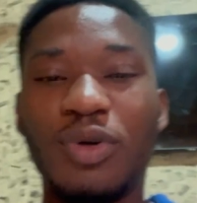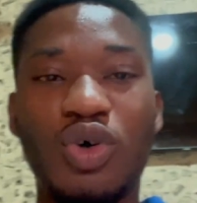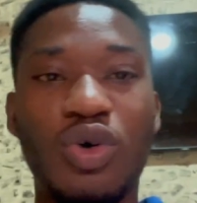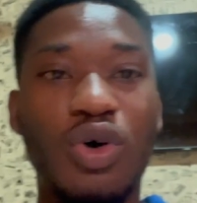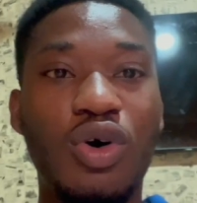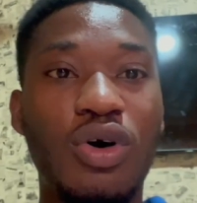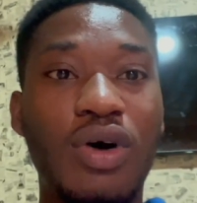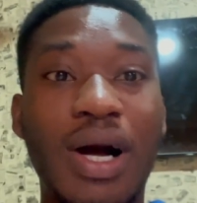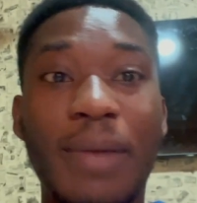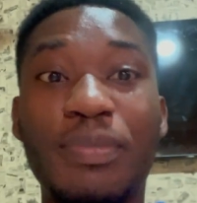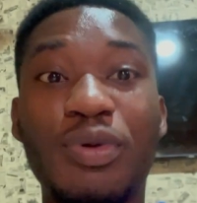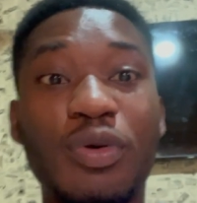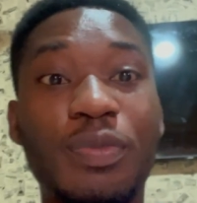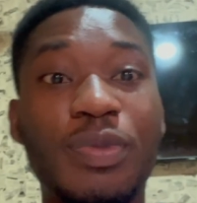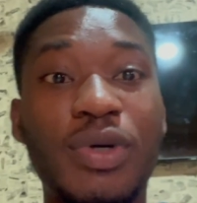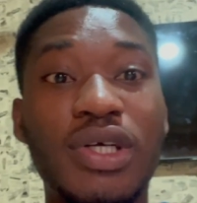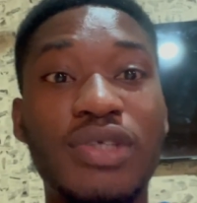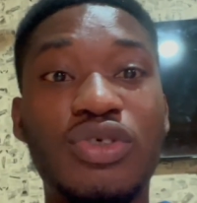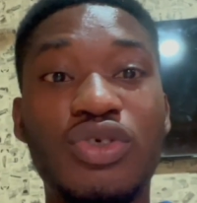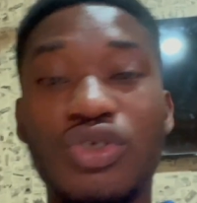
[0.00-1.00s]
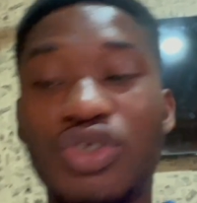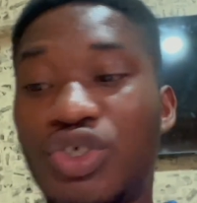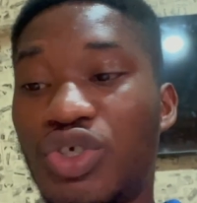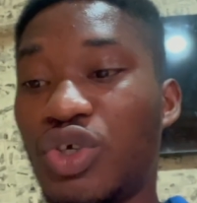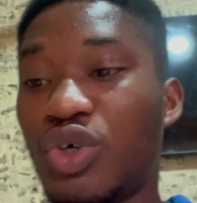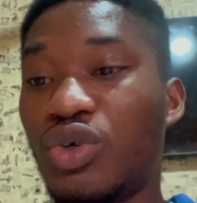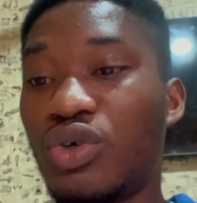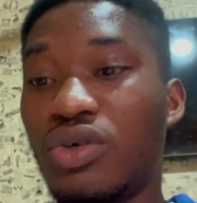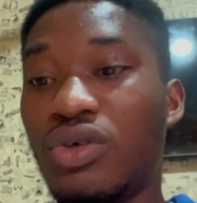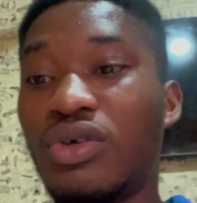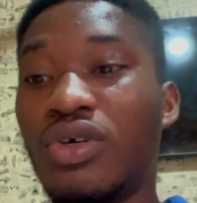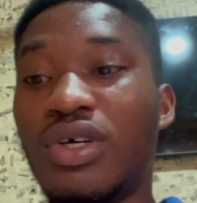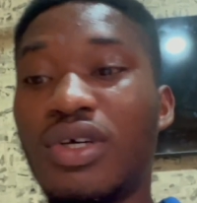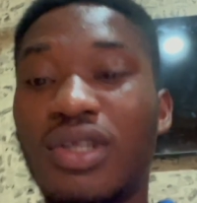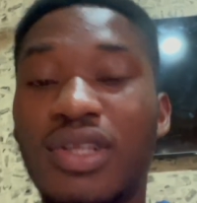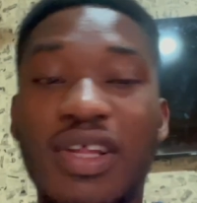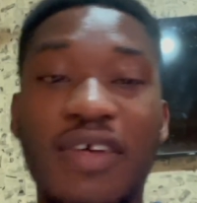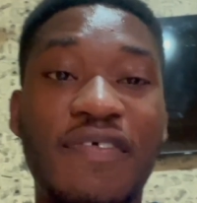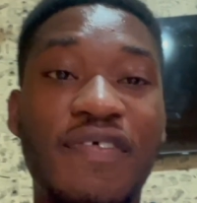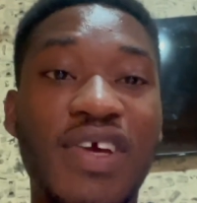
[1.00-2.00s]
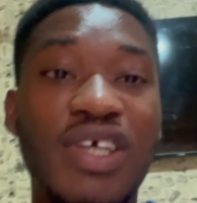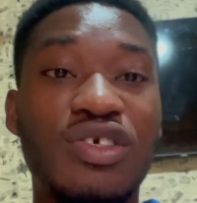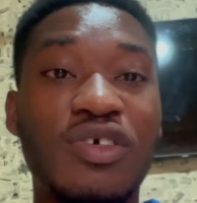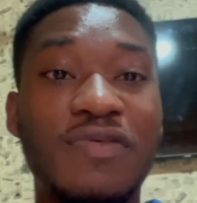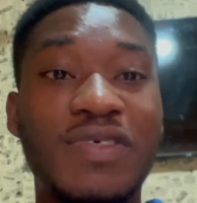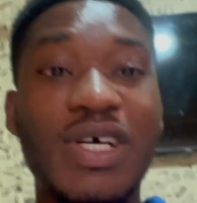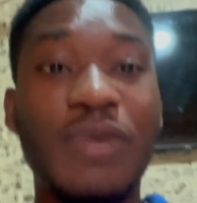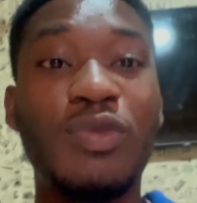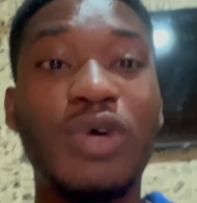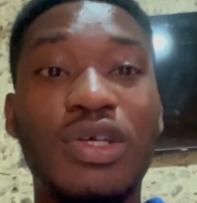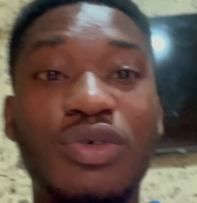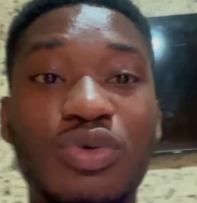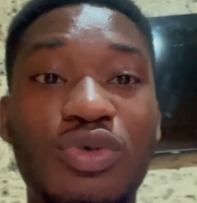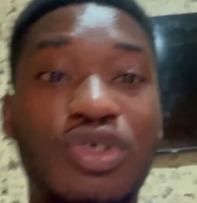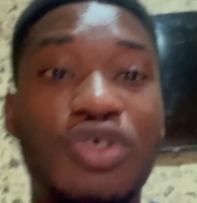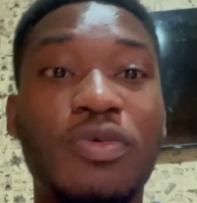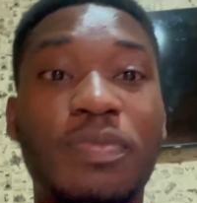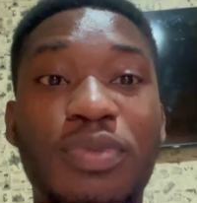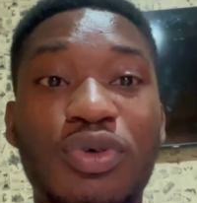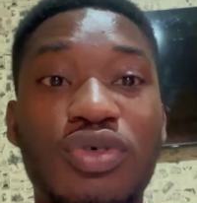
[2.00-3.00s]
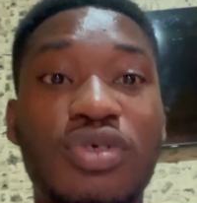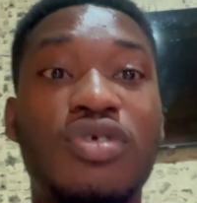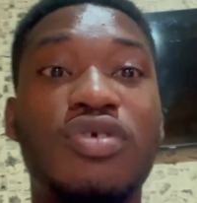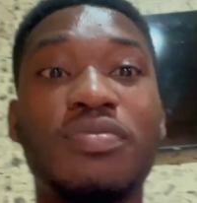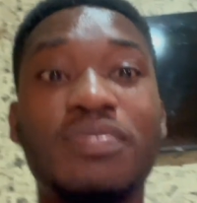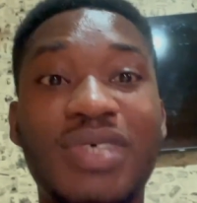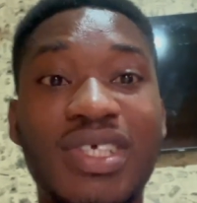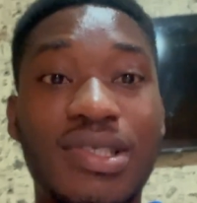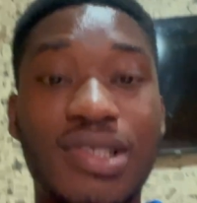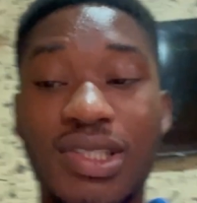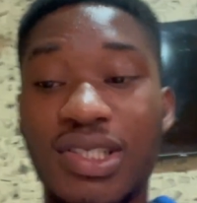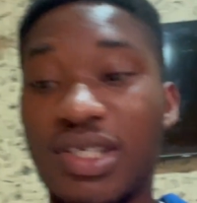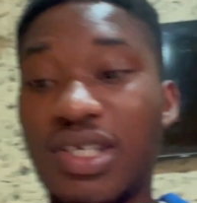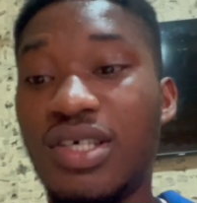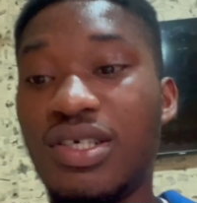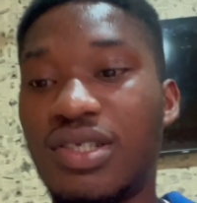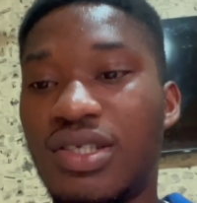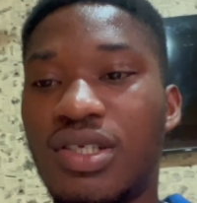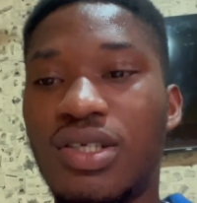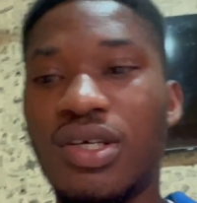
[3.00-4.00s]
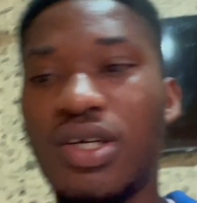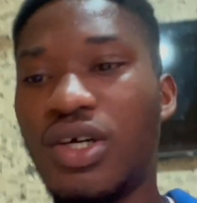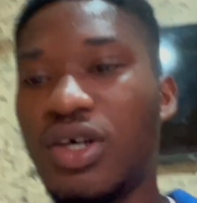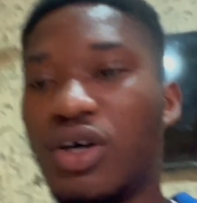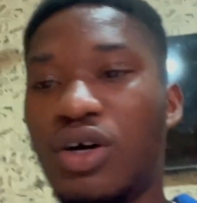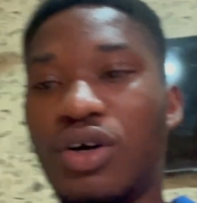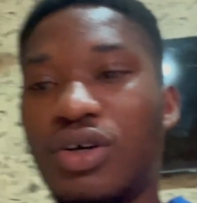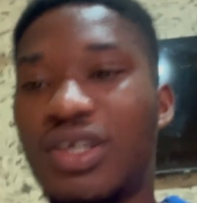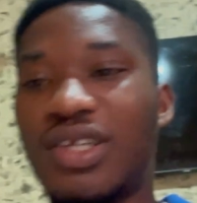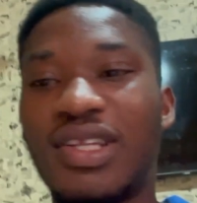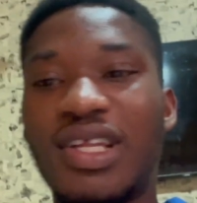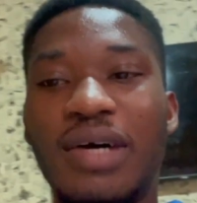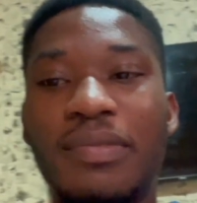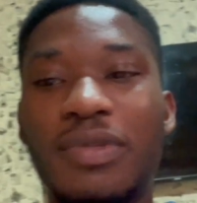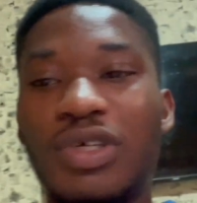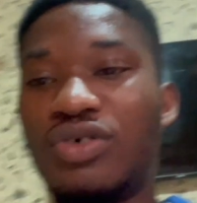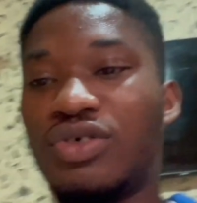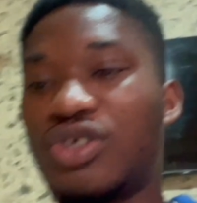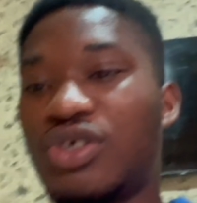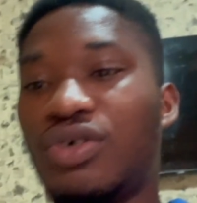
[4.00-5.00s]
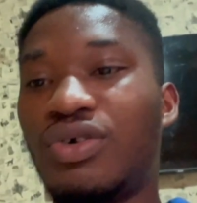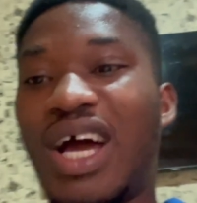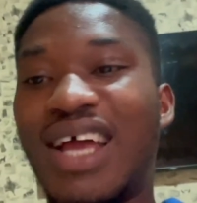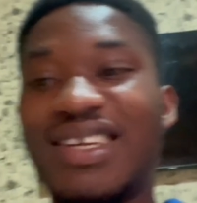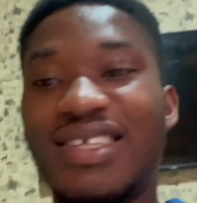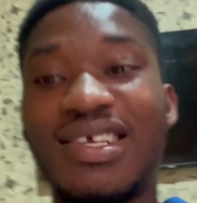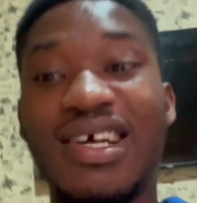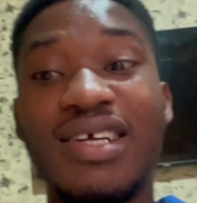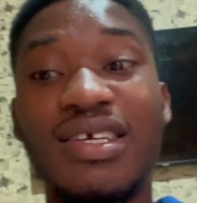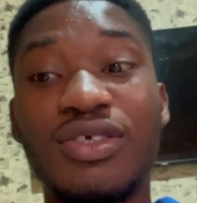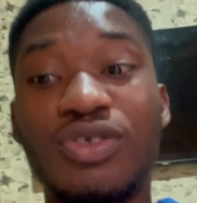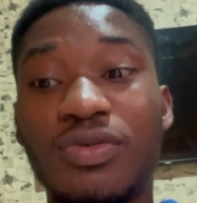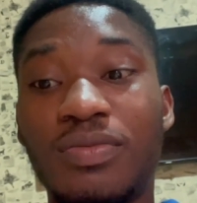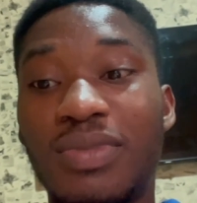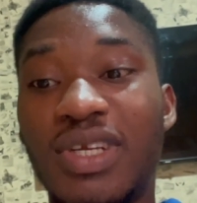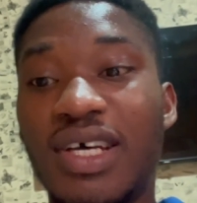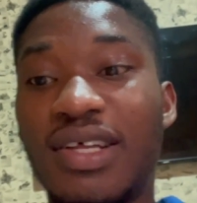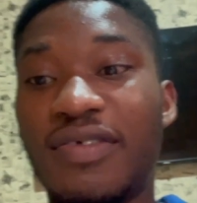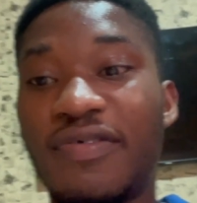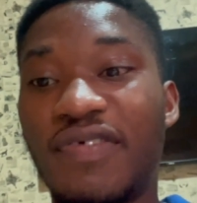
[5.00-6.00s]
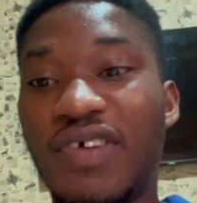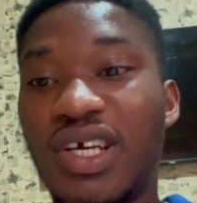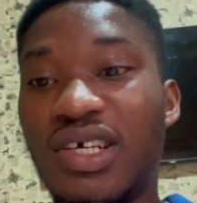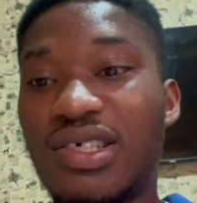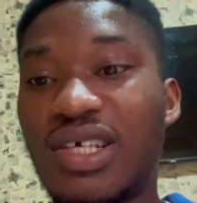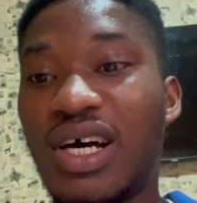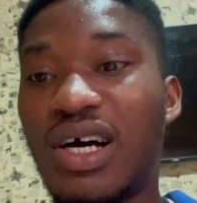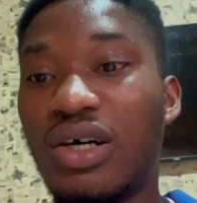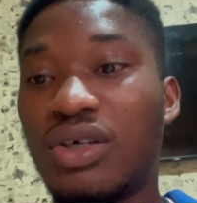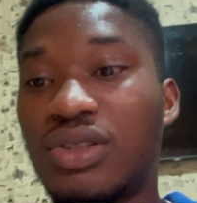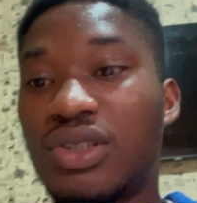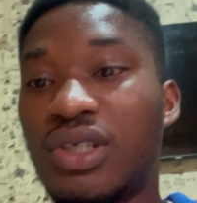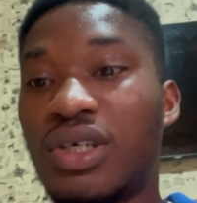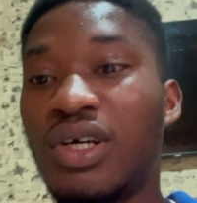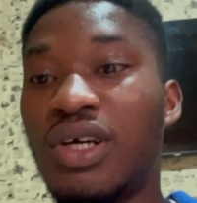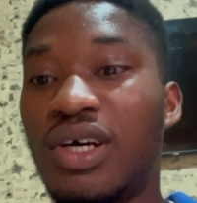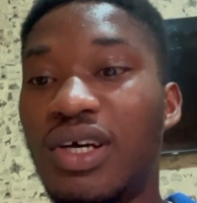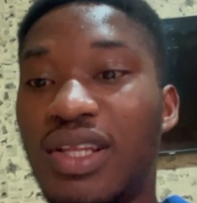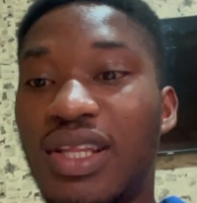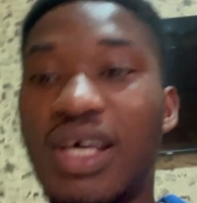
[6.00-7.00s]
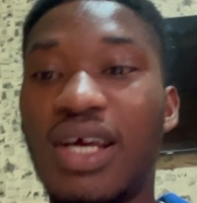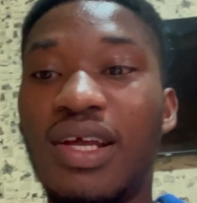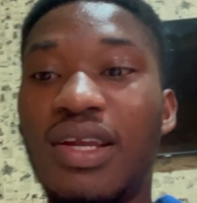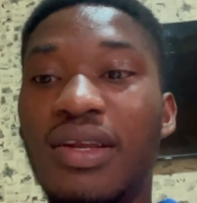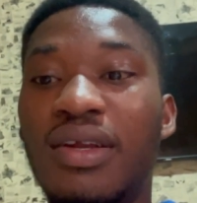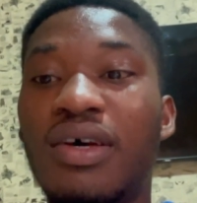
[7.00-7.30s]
or appropriate to show the face of someone who's supposed to be deceased on the thumbnail. So I decided to blur the face out. Then